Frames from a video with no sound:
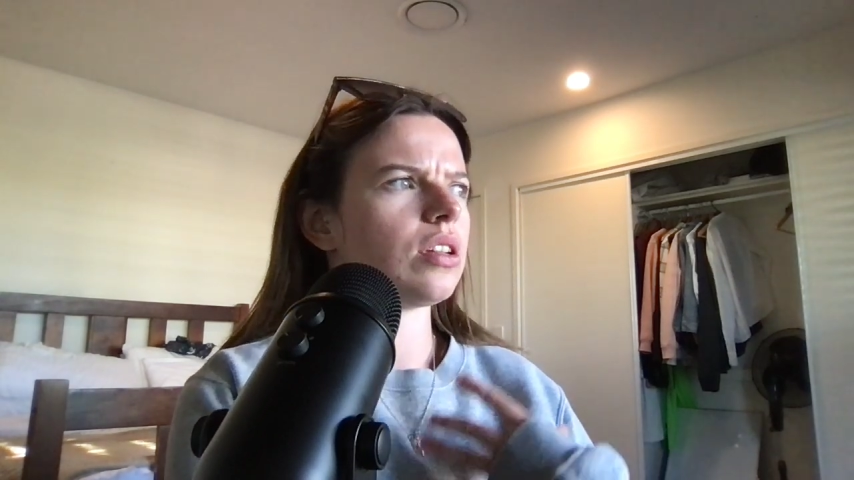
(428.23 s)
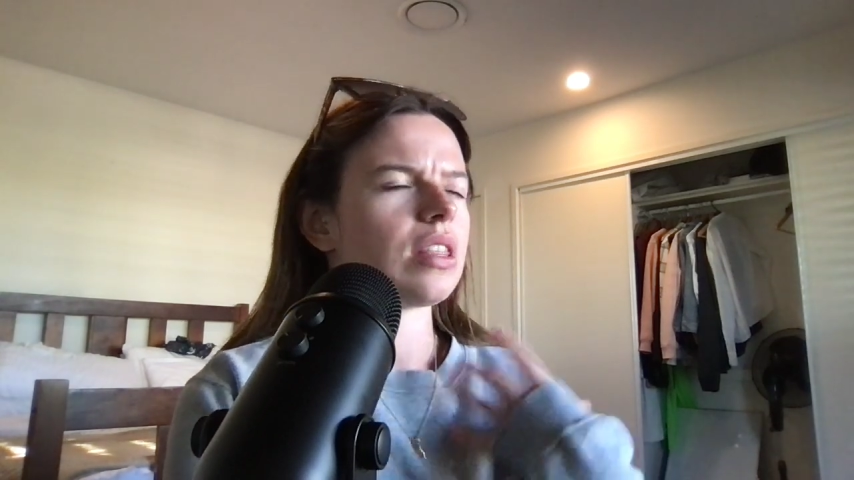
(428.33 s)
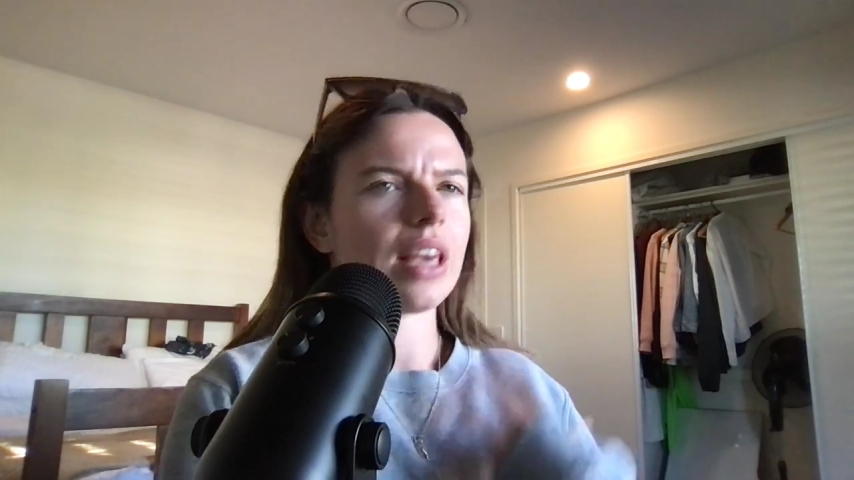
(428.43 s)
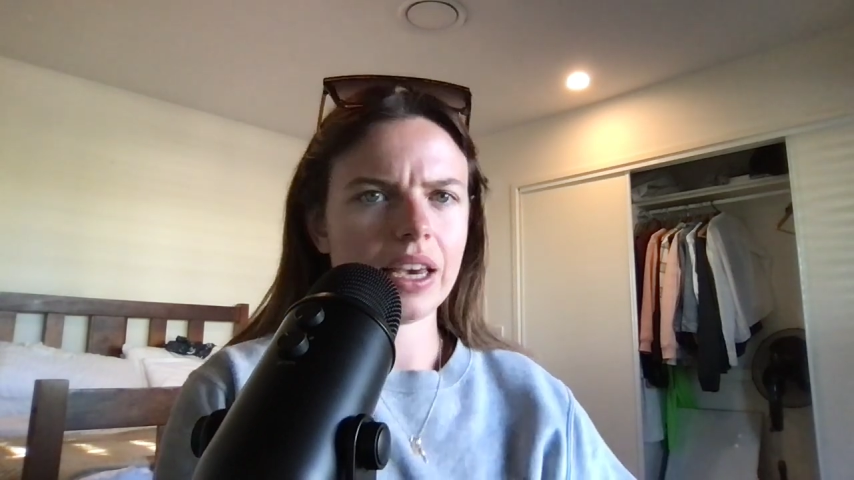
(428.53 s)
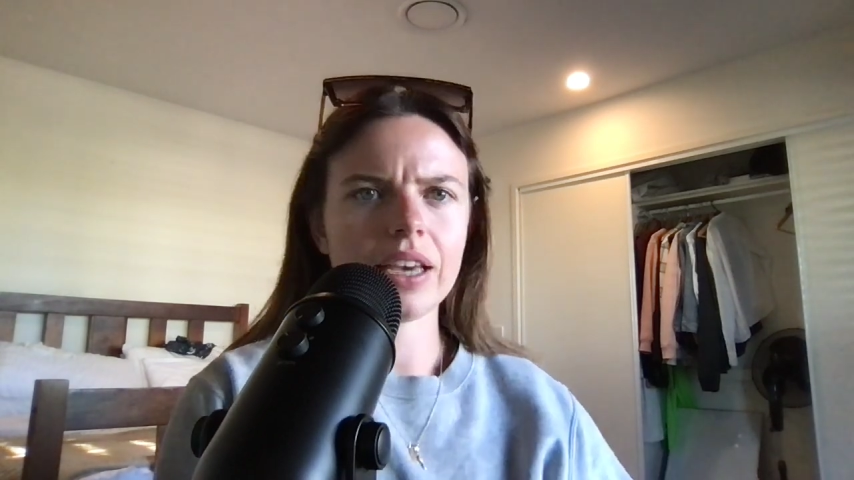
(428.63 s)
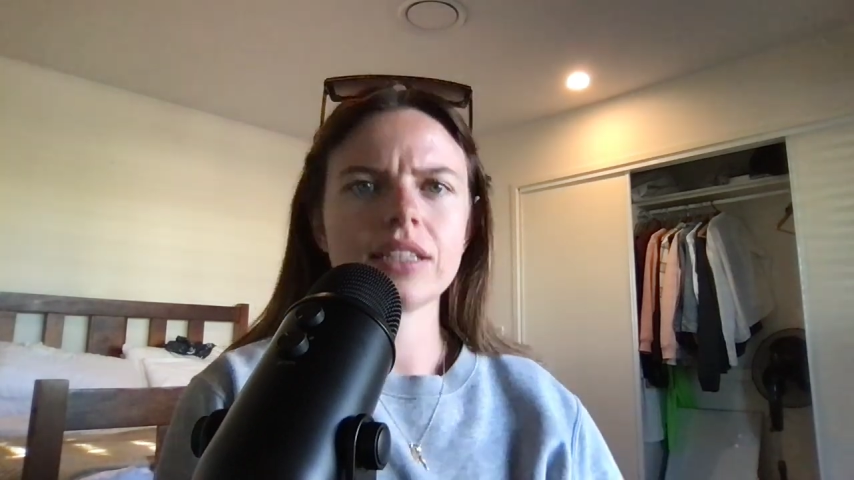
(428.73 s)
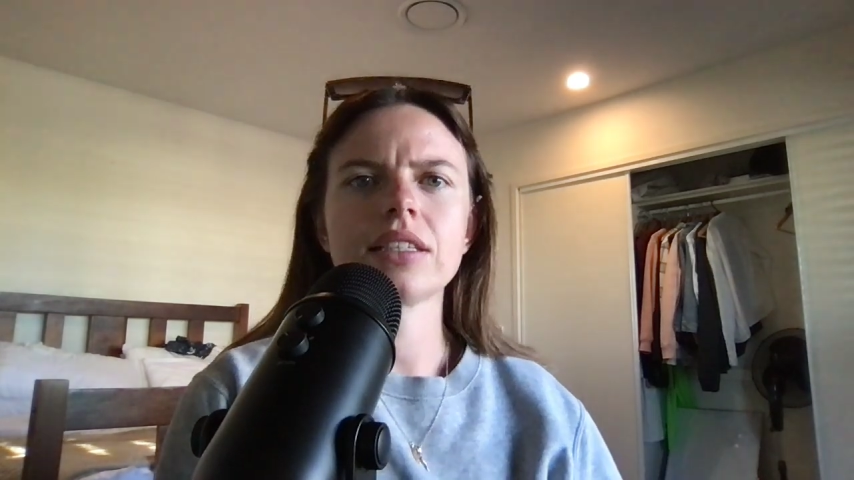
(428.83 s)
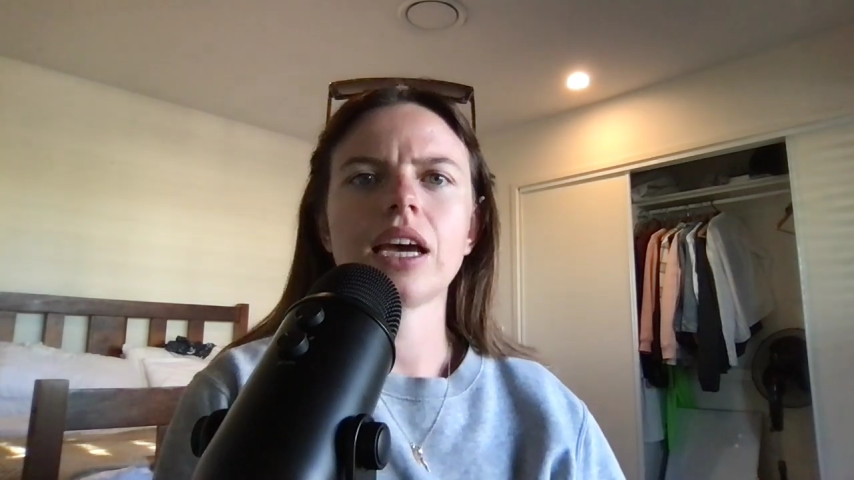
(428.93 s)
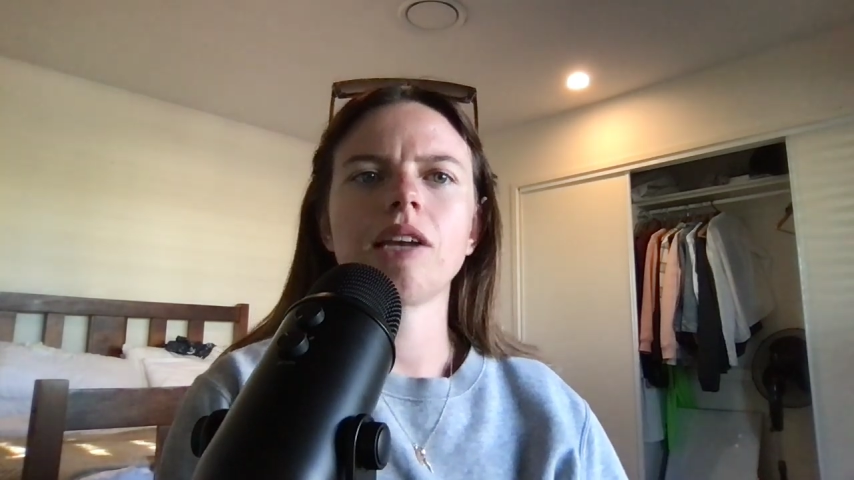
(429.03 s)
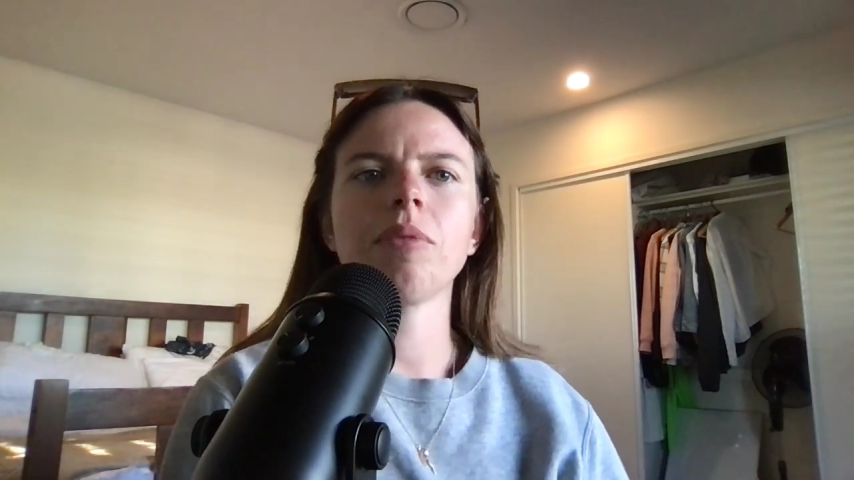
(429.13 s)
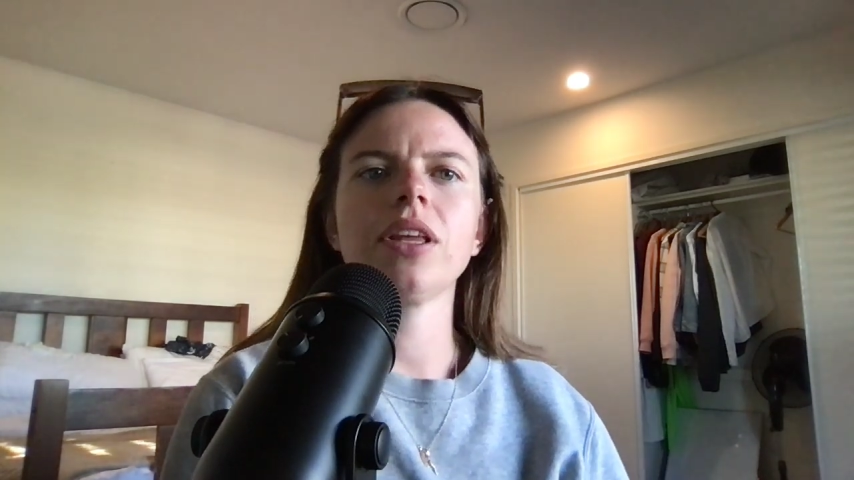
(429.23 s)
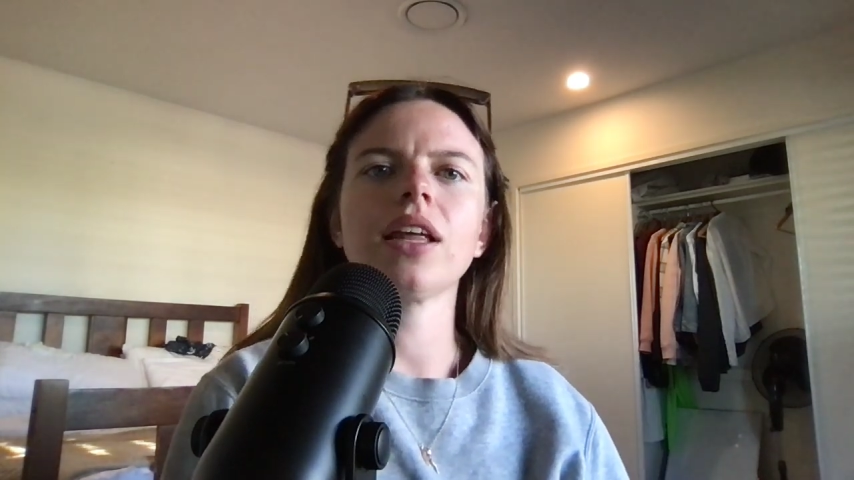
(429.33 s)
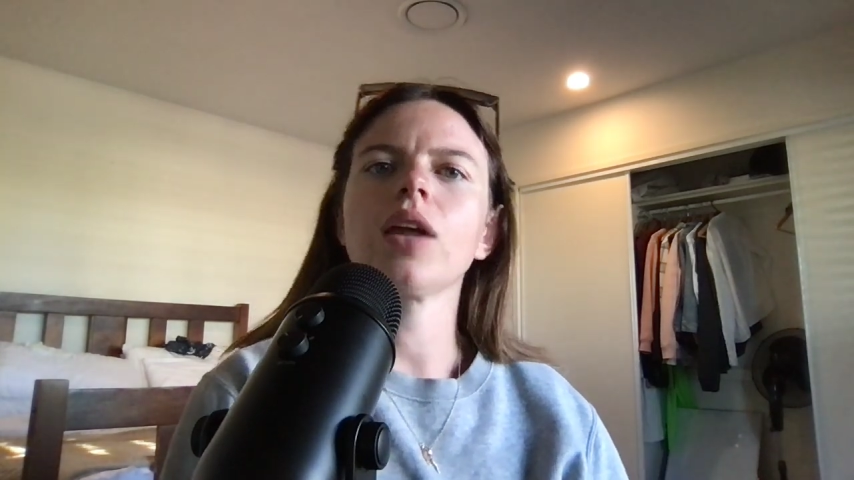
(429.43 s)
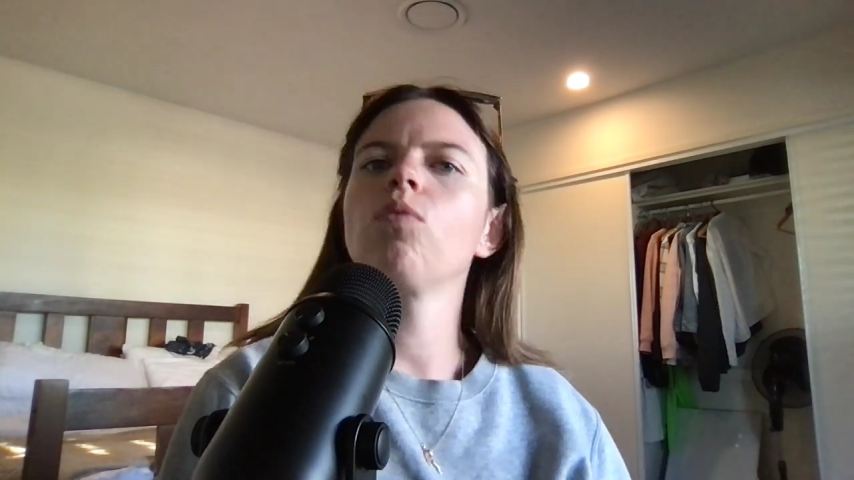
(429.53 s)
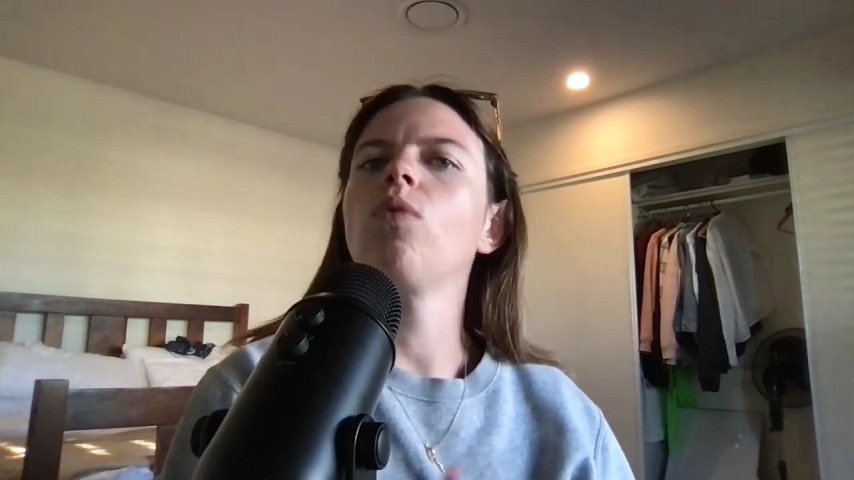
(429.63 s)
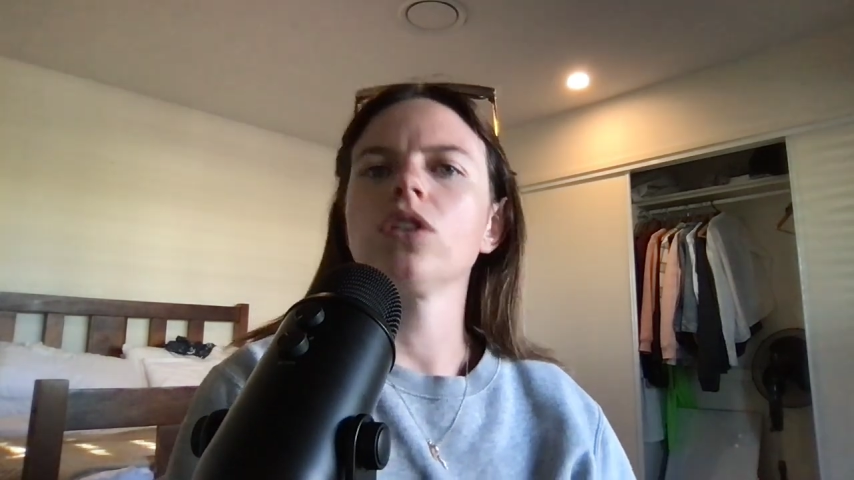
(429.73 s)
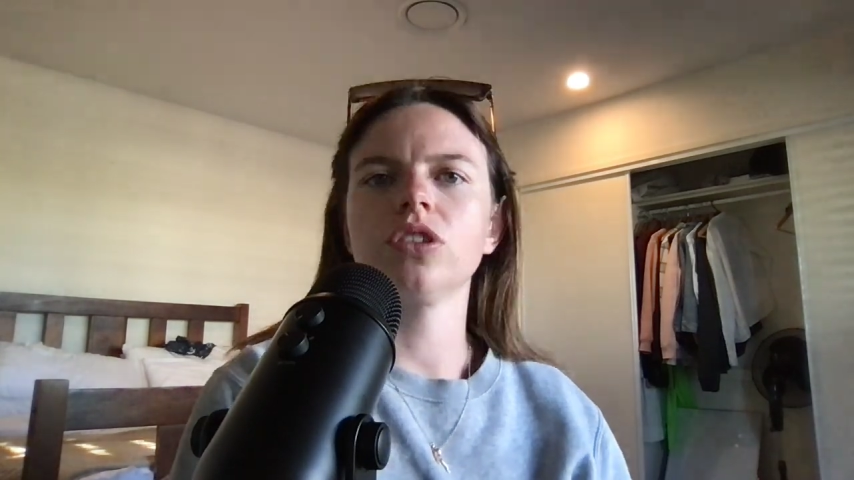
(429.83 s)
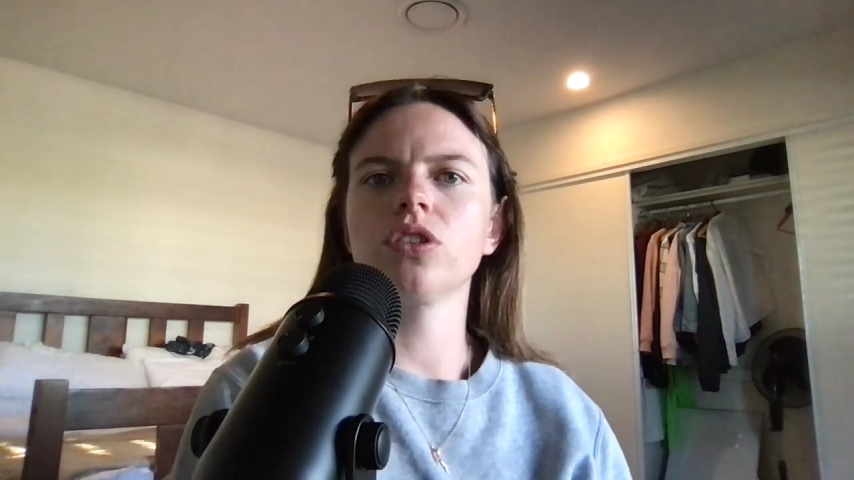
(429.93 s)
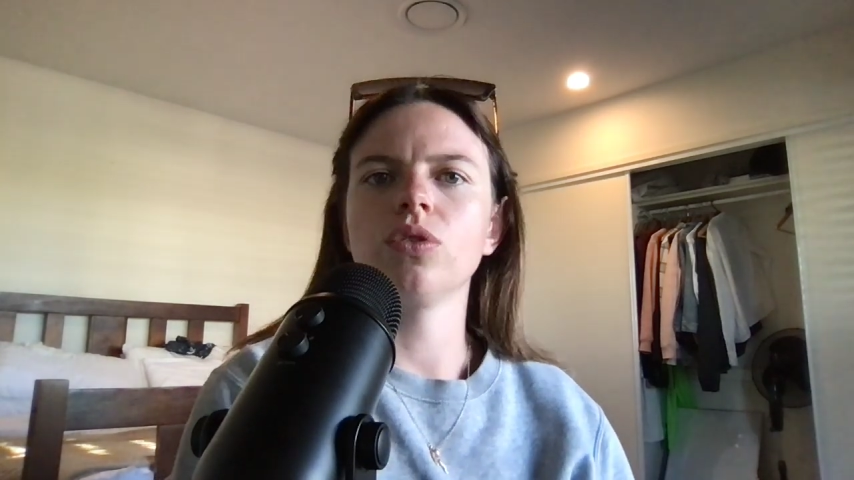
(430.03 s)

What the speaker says: thing inside me that I wanted to